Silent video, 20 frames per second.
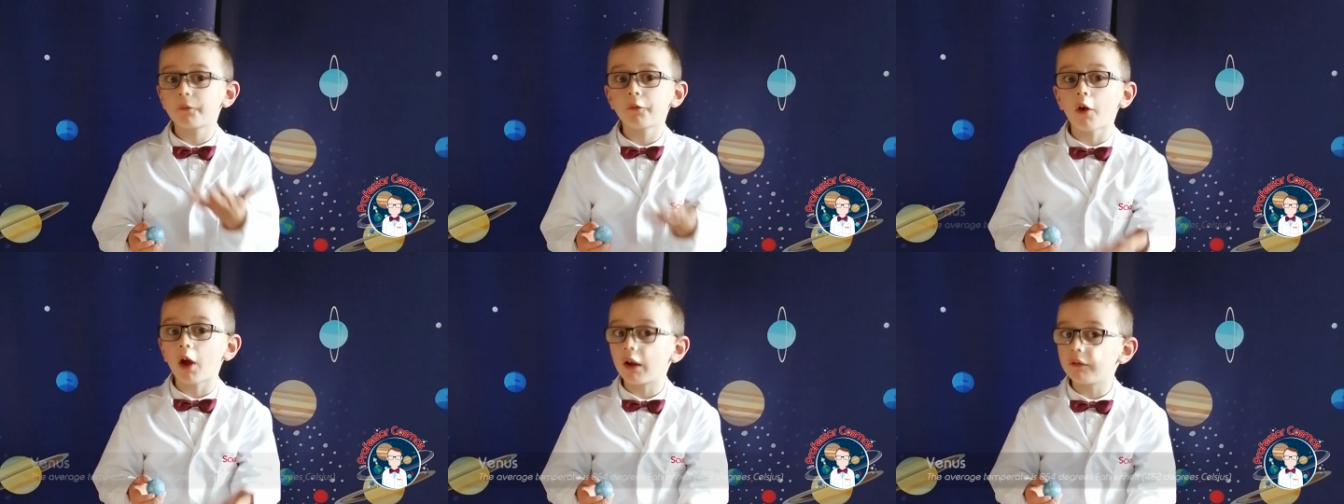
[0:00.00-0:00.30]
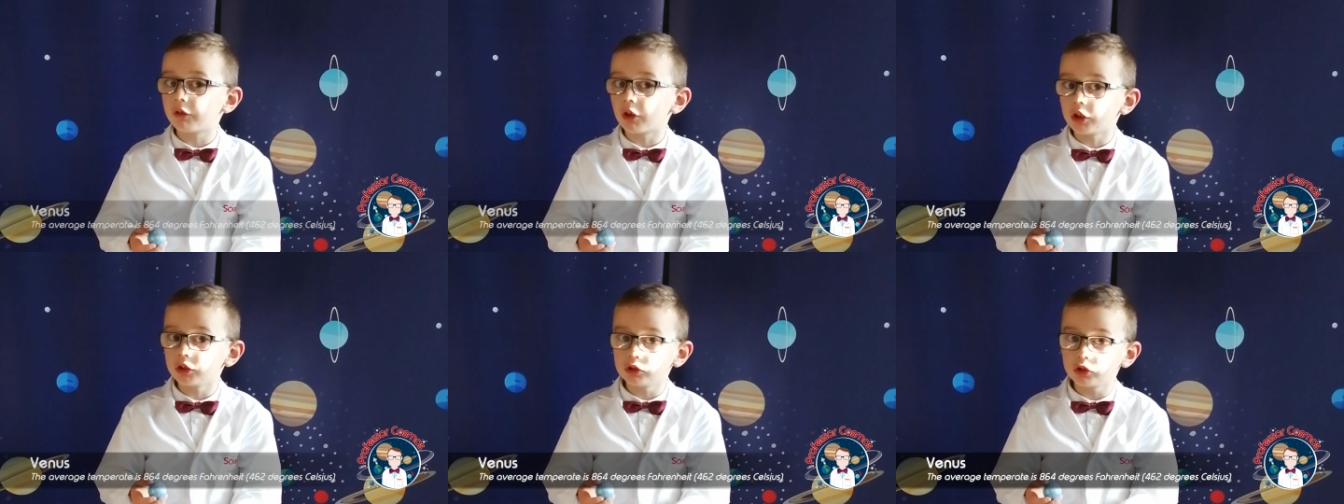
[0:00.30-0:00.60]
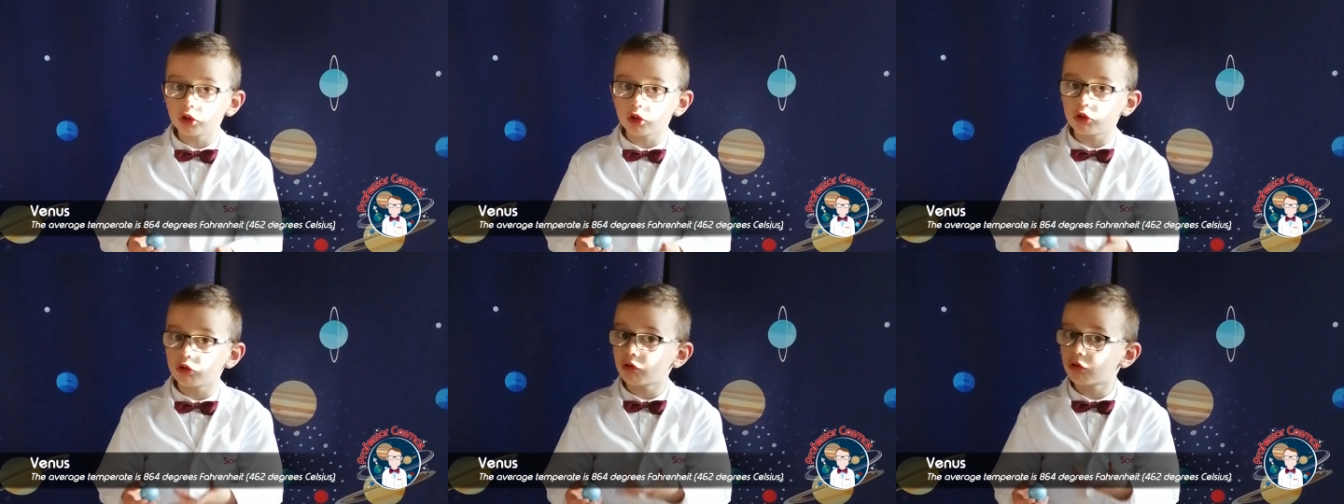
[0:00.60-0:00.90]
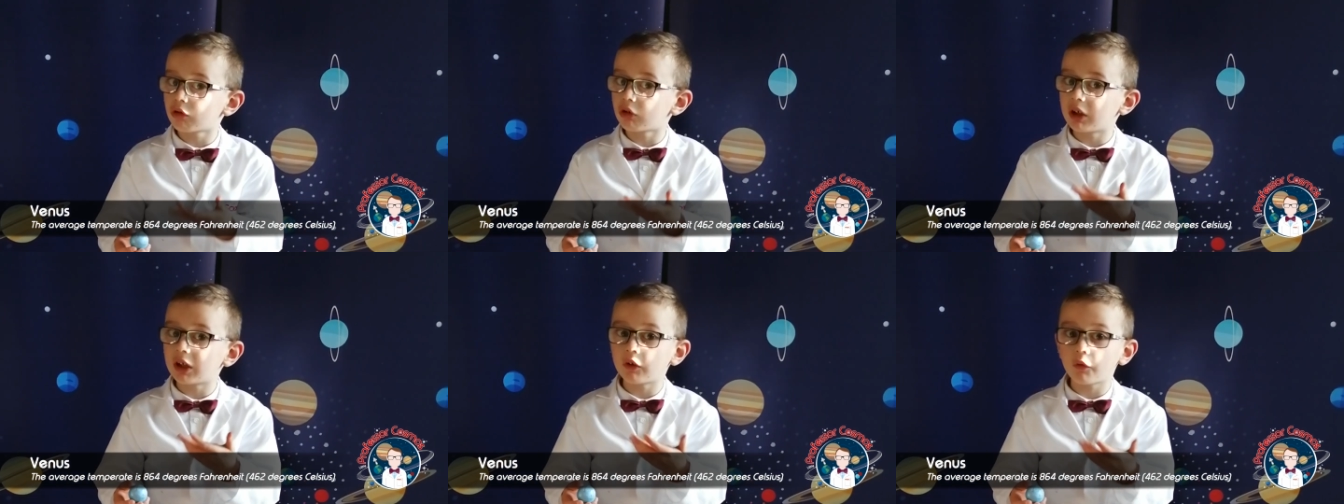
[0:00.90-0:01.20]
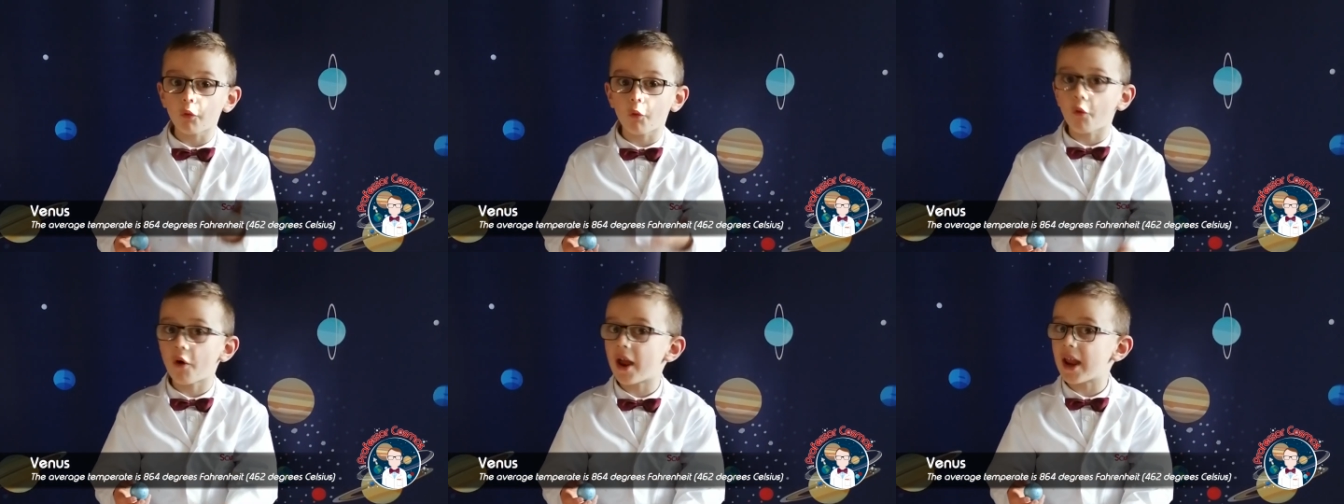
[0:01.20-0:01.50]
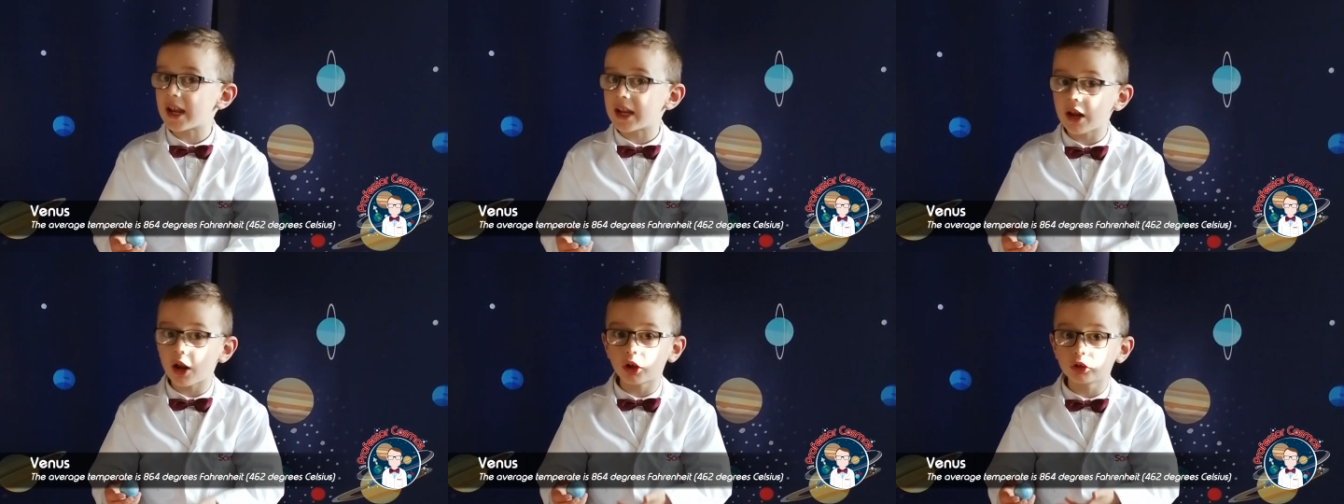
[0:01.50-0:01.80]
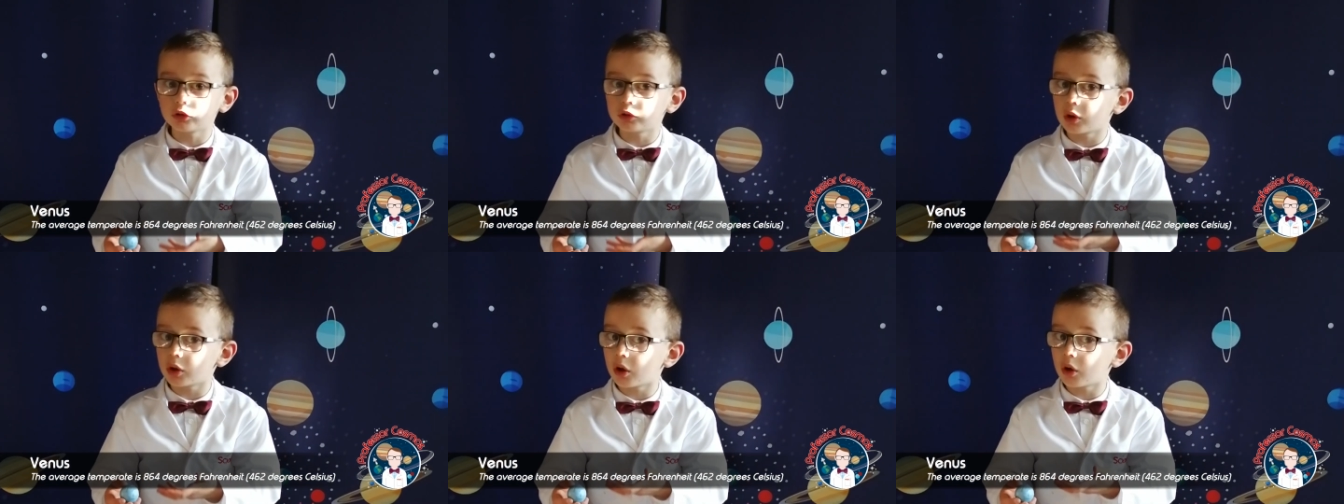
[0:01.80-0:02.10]
500 degrees or
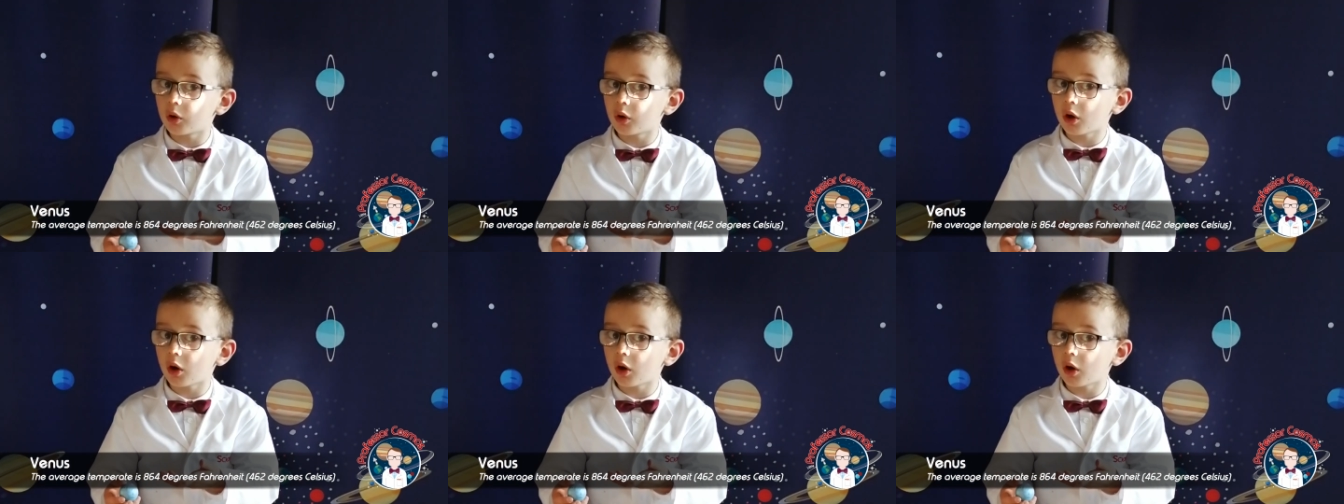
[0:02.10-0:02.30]
800.